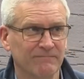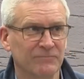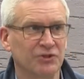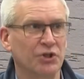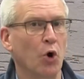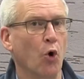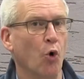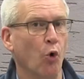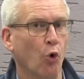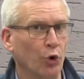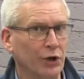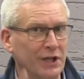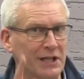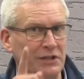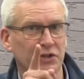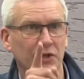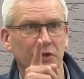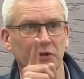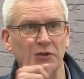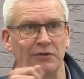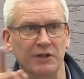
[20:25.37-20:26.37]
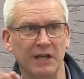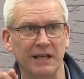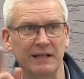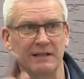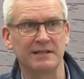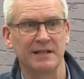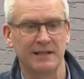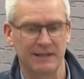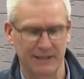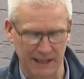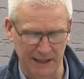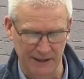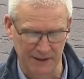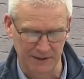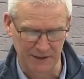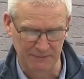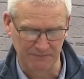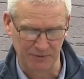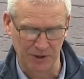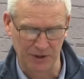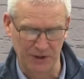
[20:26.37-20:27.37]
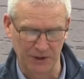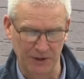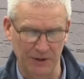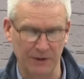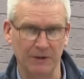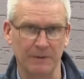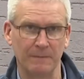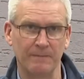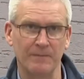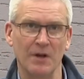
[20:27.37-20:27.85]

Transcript: So, only two things he tells him to do